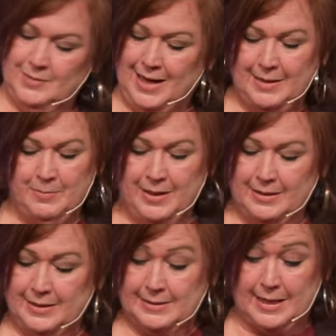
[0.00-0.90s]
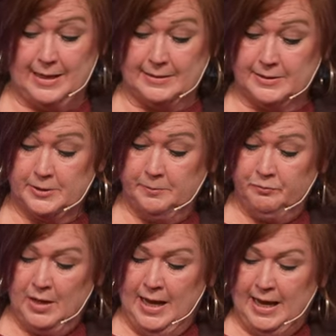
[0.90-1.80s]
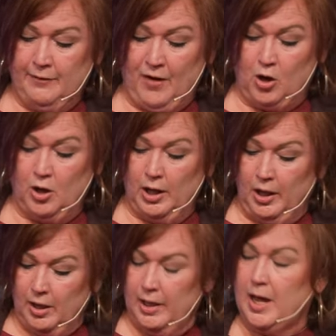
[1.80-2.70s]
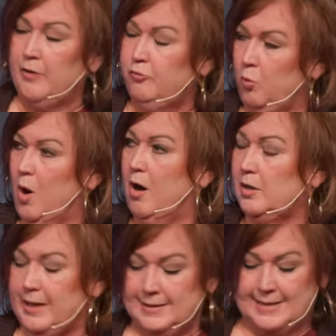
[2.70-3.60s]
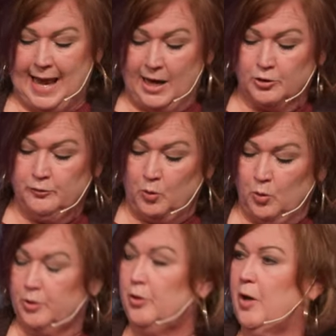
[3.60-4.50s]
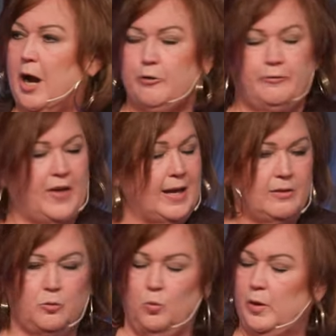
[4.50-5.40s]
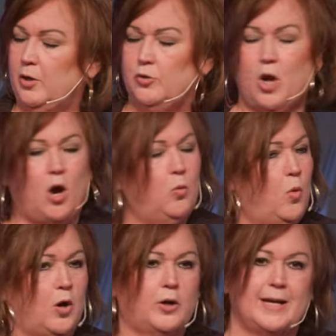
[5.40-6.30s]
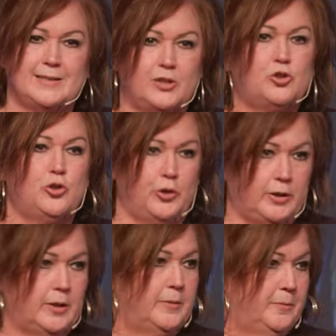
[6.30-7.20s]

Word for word: Amen, it does. If our love walk is out of order, our faith will not work as it should.